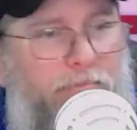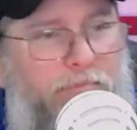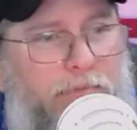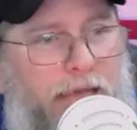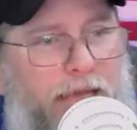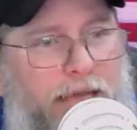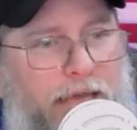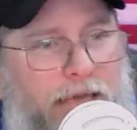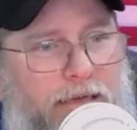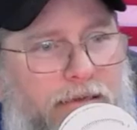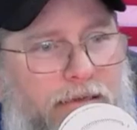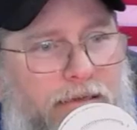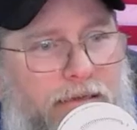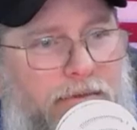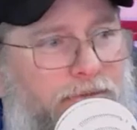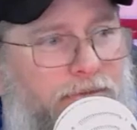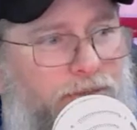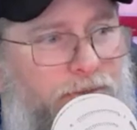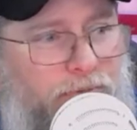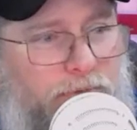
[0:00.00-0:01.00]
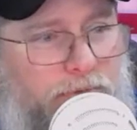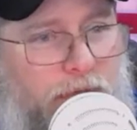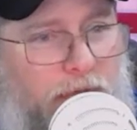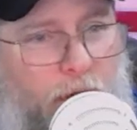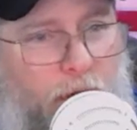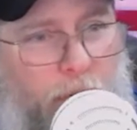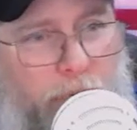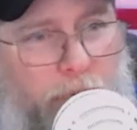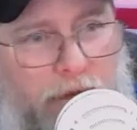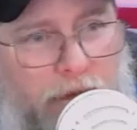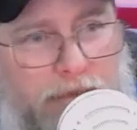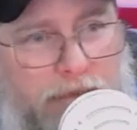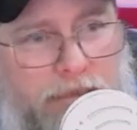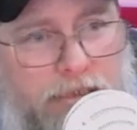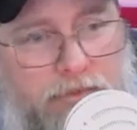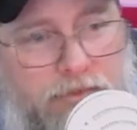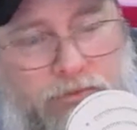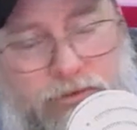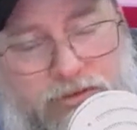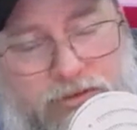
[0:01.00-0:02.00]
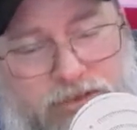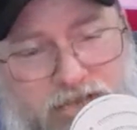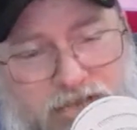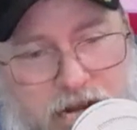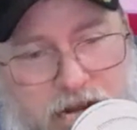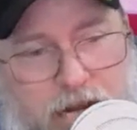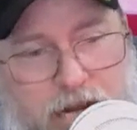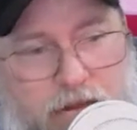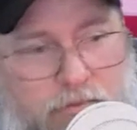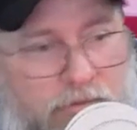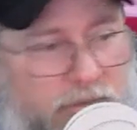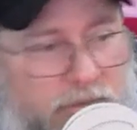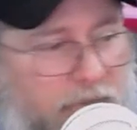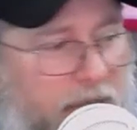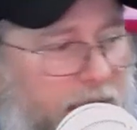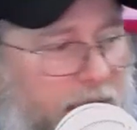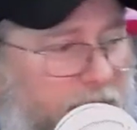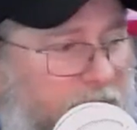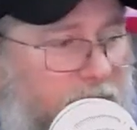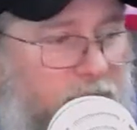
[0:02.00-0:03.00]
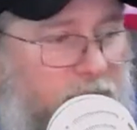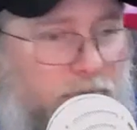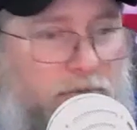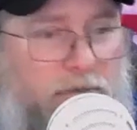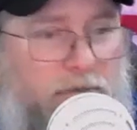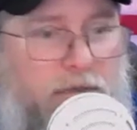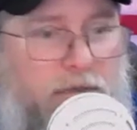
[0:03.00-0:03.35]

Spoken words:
and shoot the whole process. We'll see. We'll see how it goes.